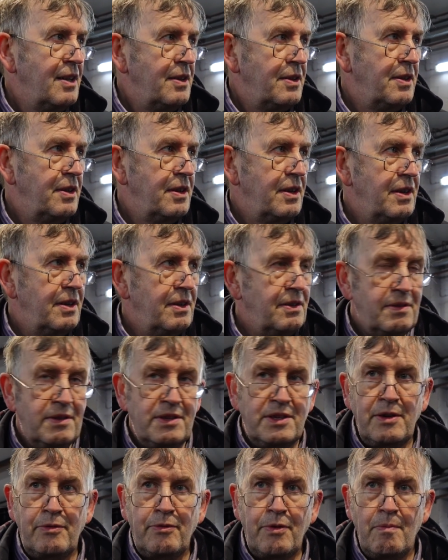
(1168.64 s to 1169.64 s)
the
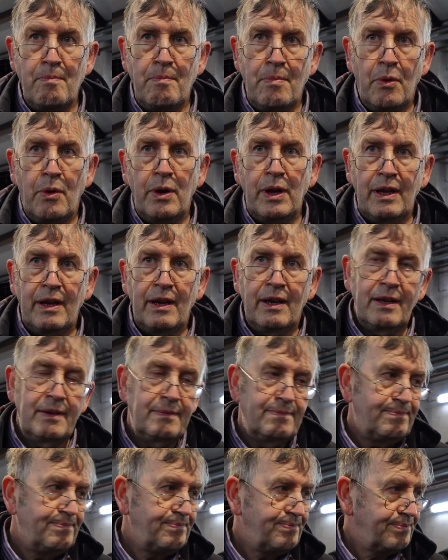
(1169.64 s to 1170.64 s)
different boiler
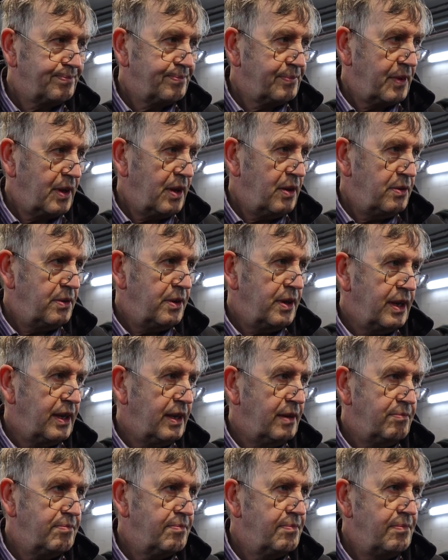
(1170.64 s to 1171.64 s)
and